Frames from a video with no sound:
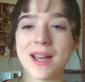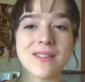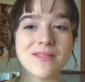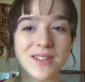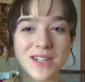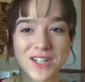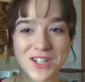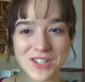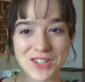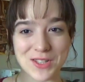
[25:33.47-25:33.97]
I
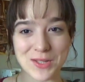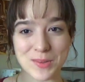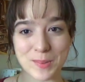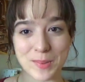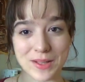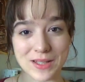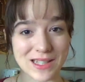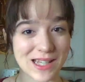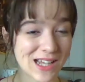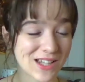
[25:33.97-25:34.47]
finished this
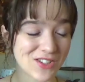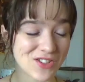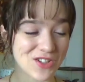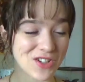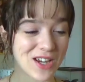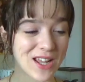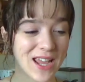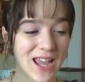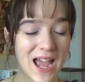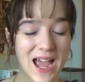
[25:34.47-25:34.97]
book
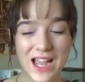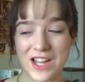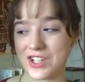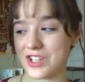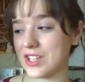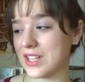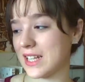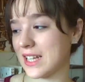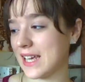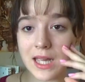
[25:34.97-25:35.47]
yesterday,
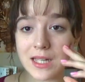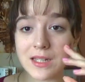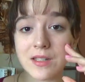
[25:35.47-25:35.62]
actually.